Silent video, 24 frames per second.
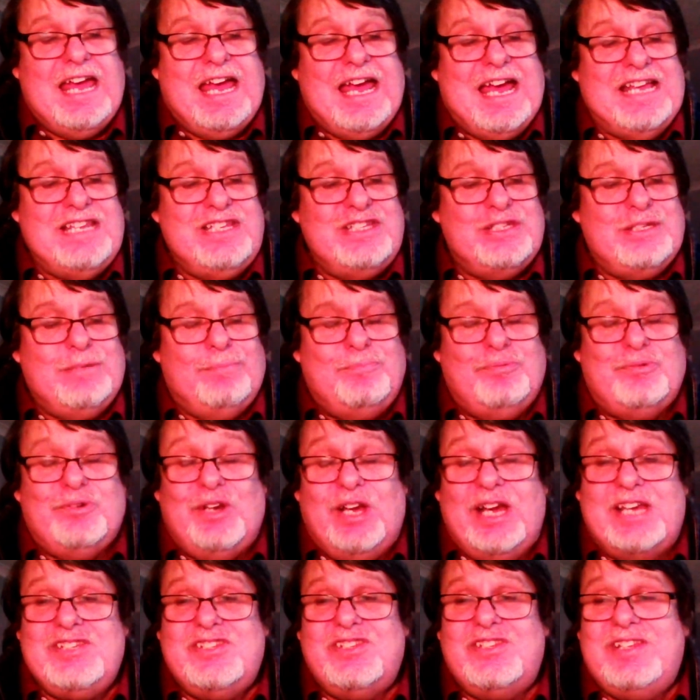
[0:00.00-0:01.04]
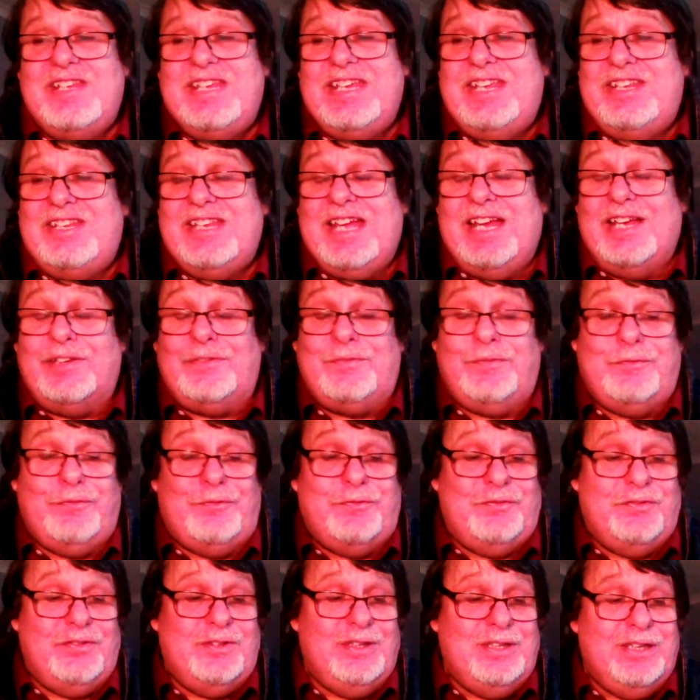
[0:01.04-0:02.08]
And surprisingly
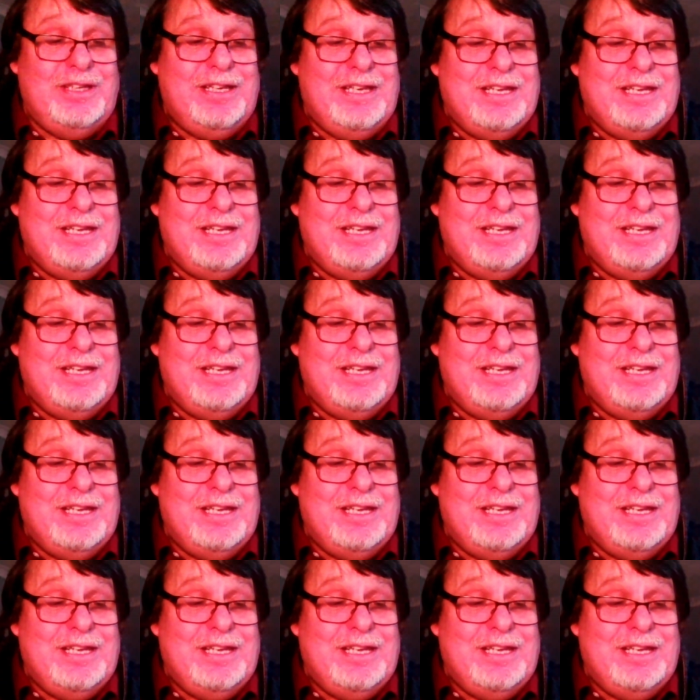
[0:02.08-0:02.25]
enough,